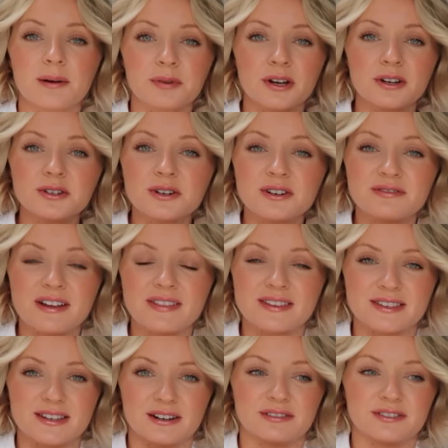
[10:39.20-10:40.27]
I'm going to an event
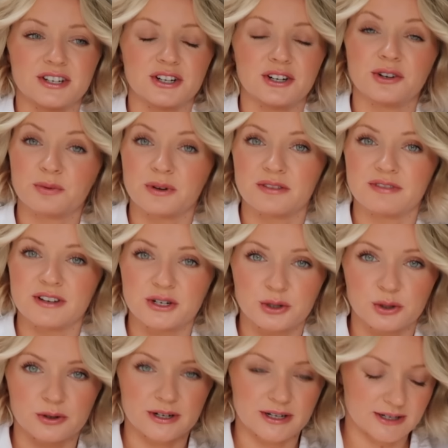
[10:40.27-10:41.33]
this afternoon with
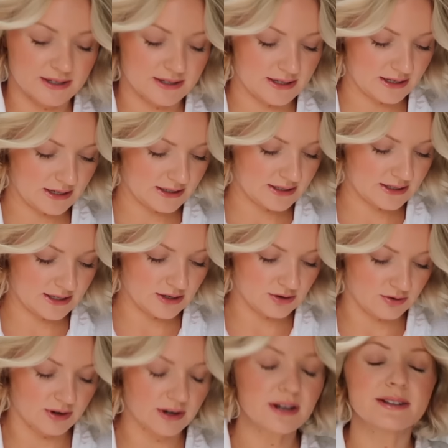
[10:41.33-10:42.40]
Victoria's
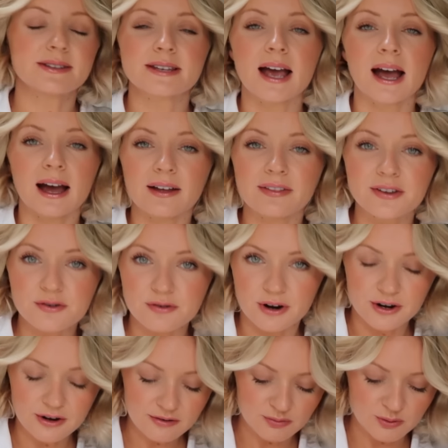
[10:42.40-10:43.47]
Secret at the
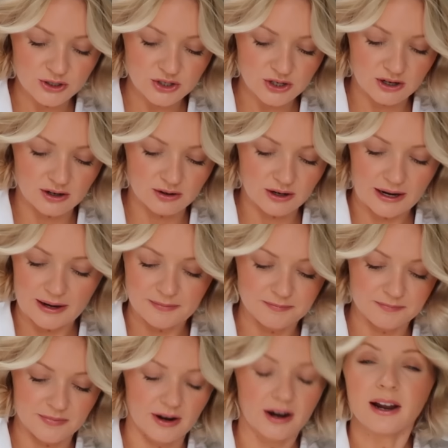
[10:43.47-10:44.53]
Grove, which
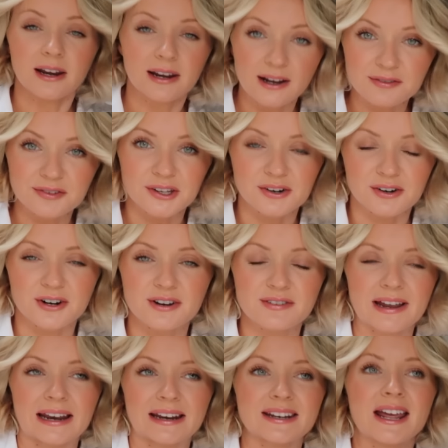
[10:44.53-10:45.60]
I love the Grove,
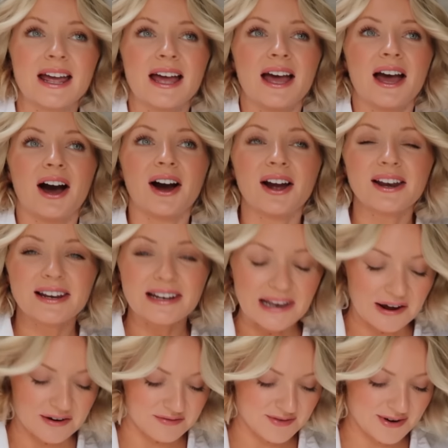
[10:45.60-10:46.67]
and I
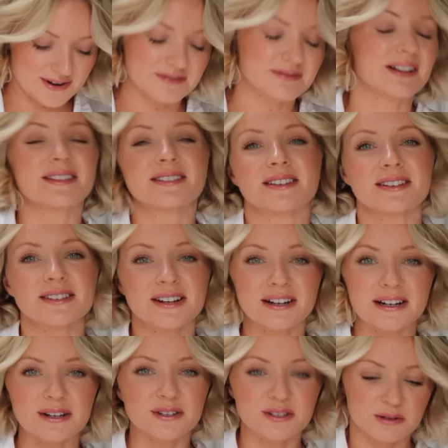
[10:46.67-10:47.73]
love when events are so
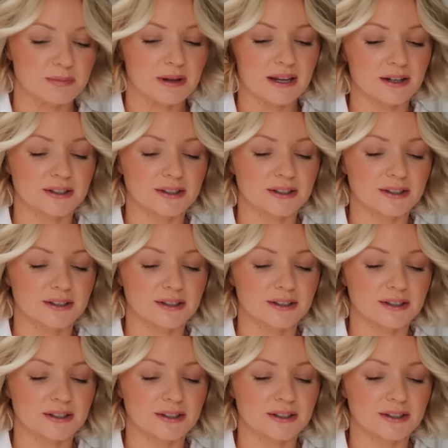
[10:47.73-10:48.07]
close to me.